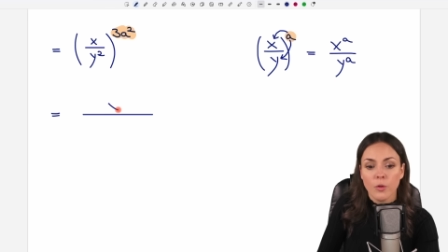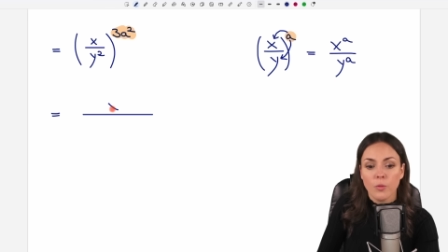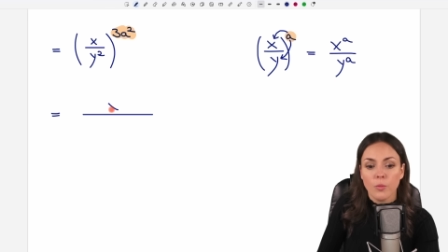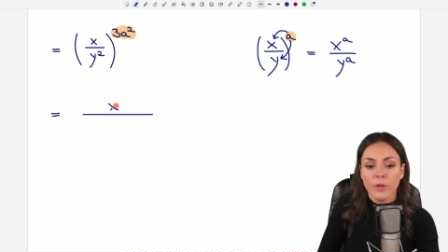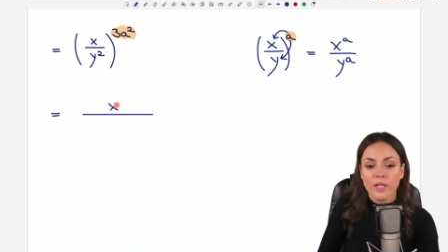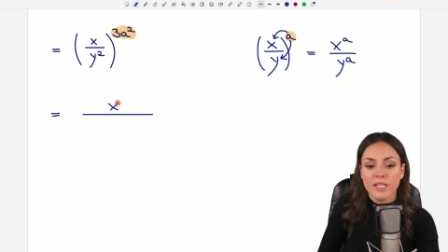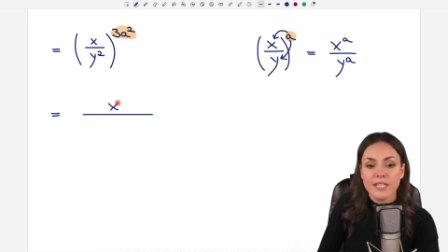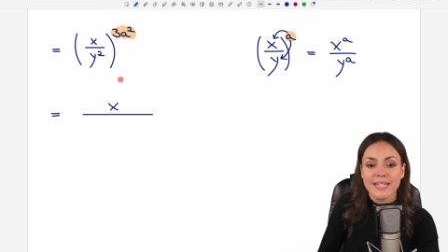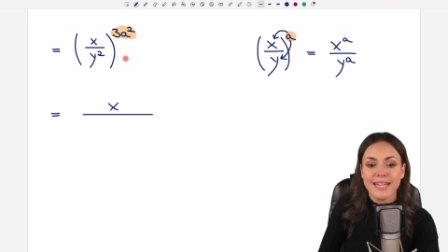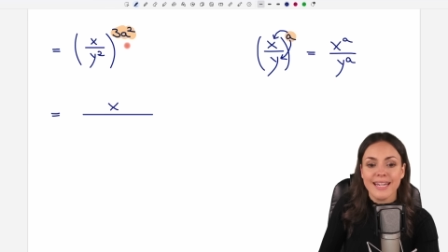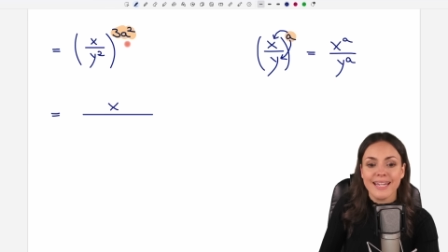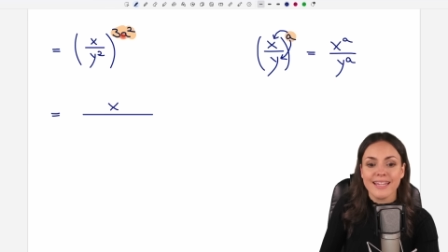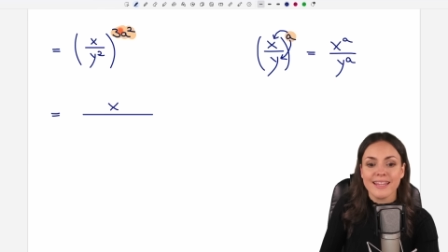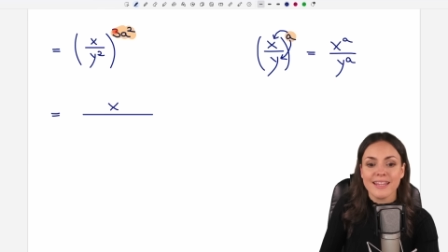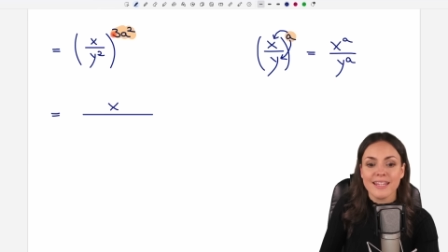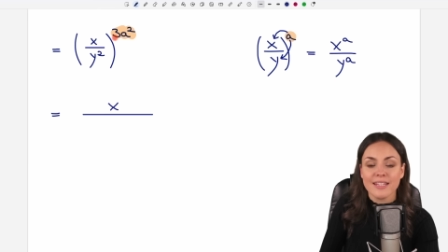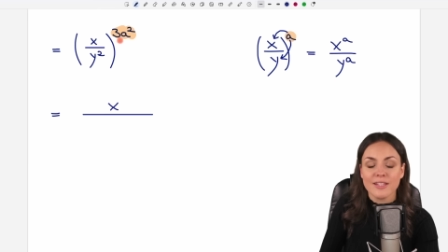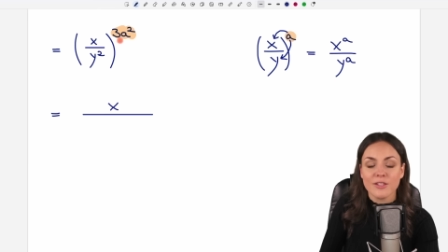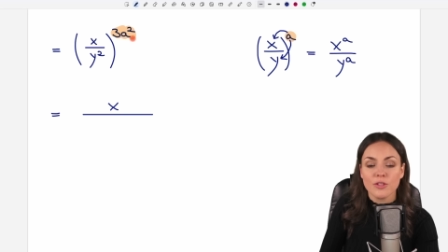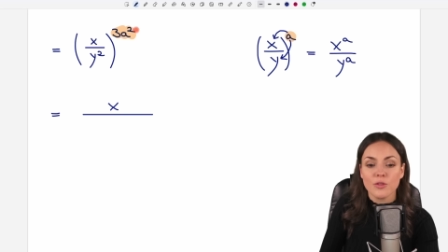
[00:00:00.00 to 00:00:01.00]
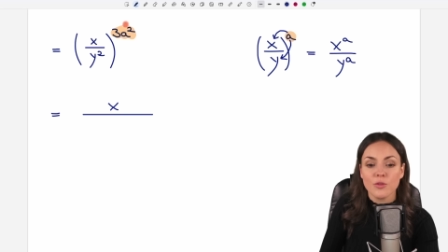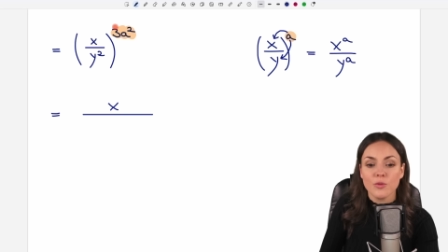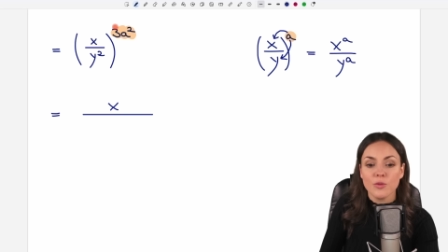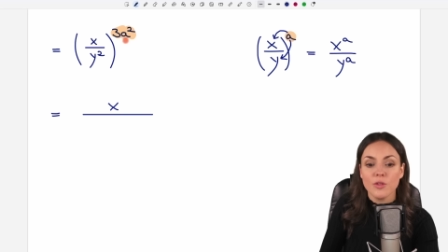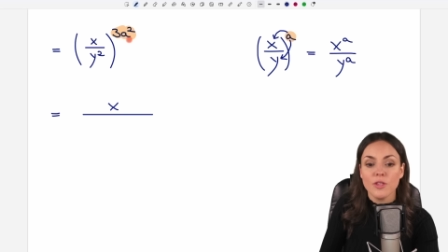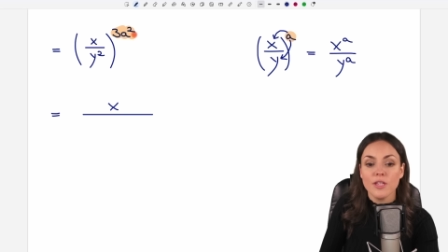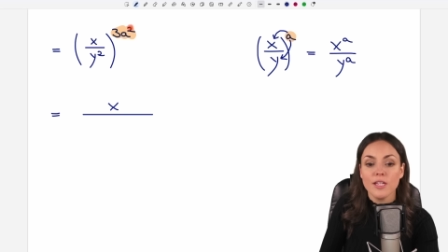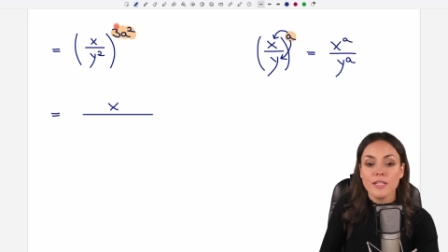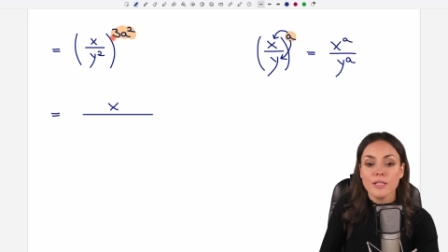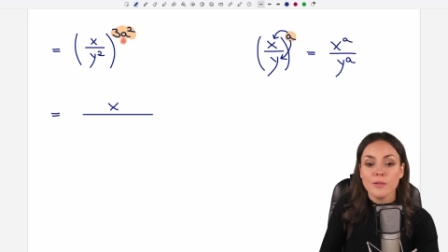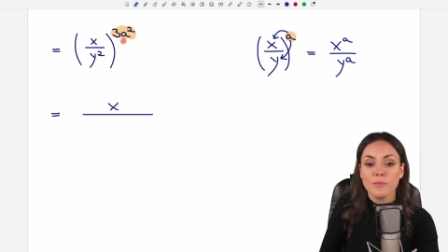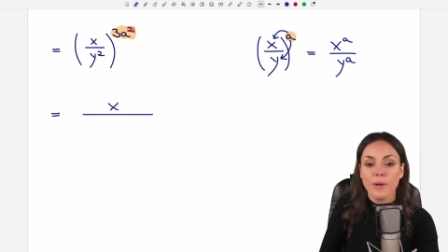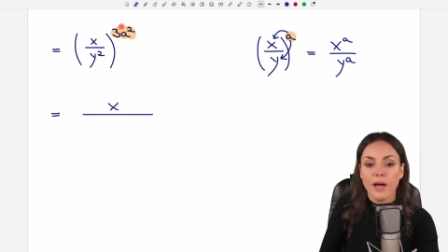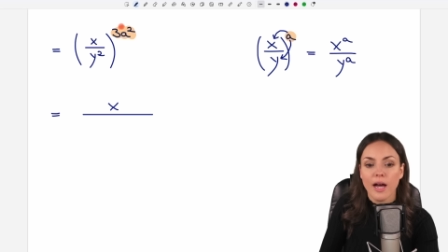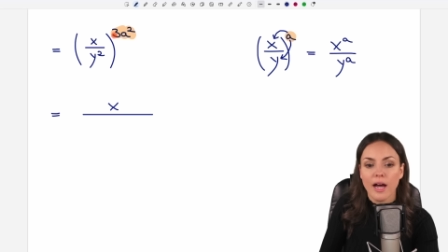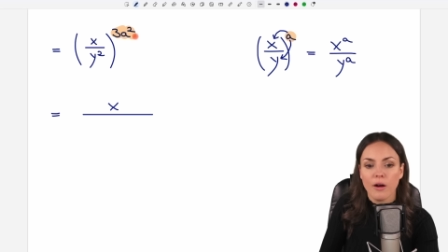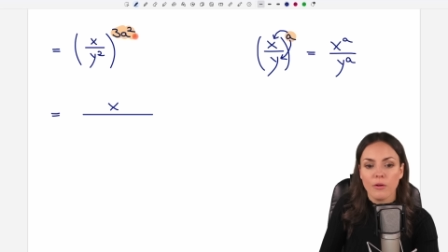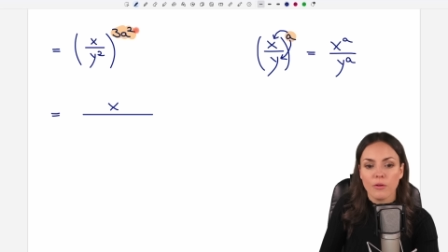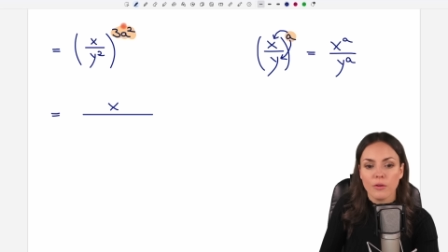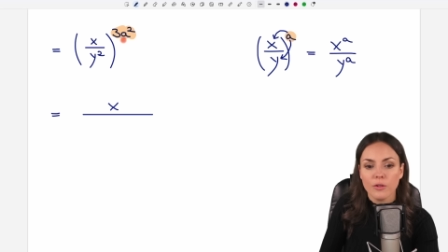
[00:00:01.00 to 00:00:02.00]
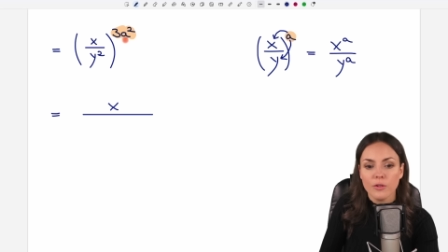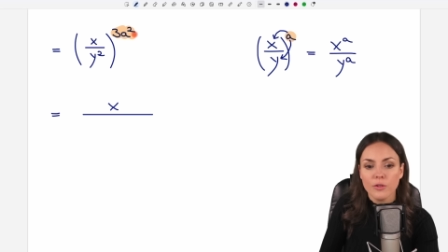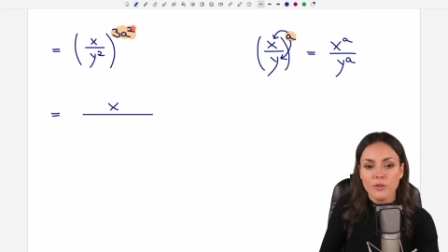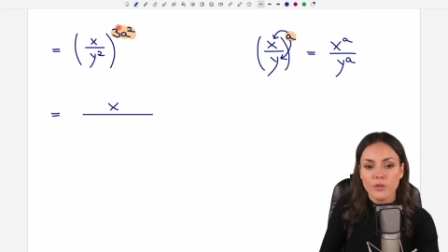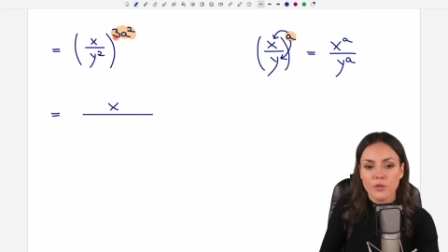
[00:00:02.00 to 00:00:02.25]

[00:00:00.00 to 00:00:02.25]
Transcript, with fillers: We take this to this power,